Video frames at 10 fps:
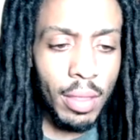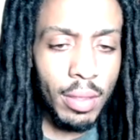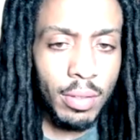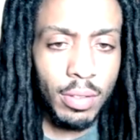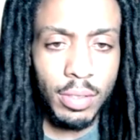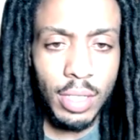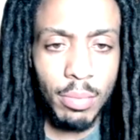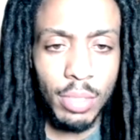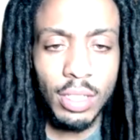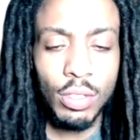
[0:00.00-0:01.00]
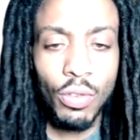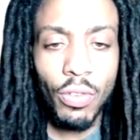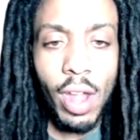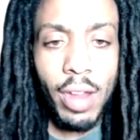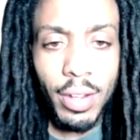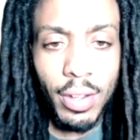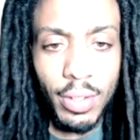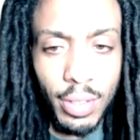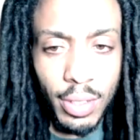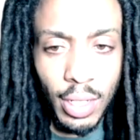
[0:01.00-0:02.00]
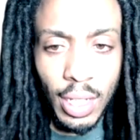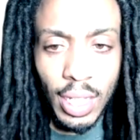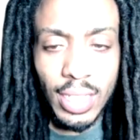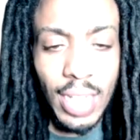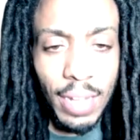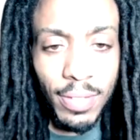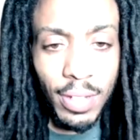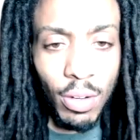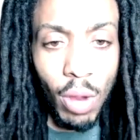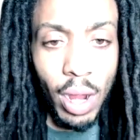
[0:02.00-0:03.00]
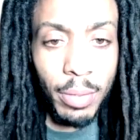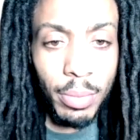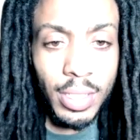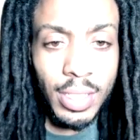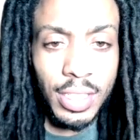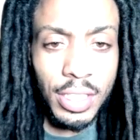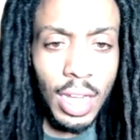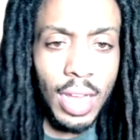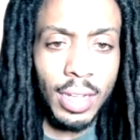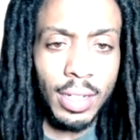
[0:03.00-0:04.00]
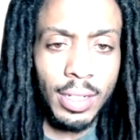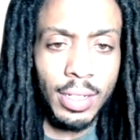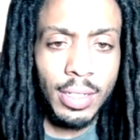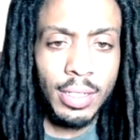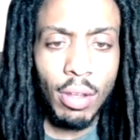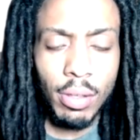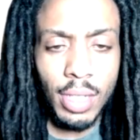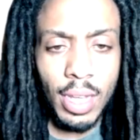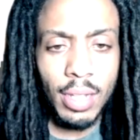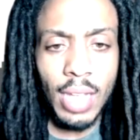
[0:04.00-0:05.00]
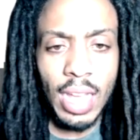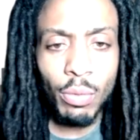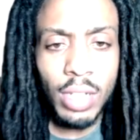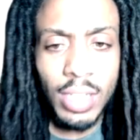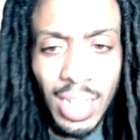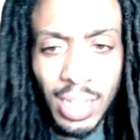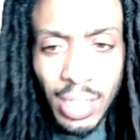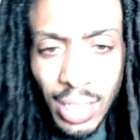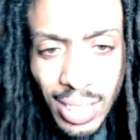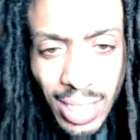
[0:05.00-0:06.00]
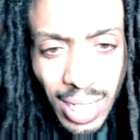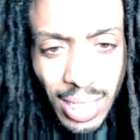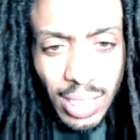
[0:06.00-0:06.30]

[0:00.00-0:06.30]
You know what I'm saying? But it's too fire. Huh? It's definitely the wire, but it's the shot. You know what I'm saying? And with a delicate touch.